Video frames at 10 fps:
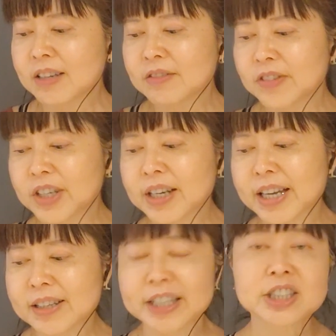via
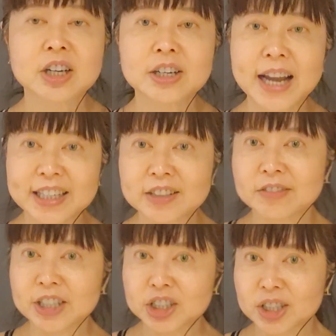LXR
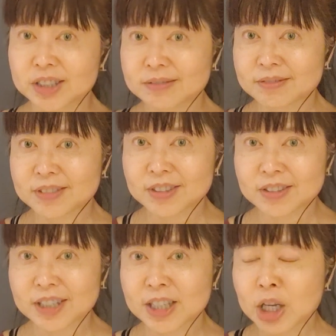activation,
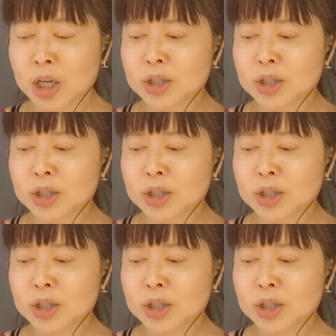right?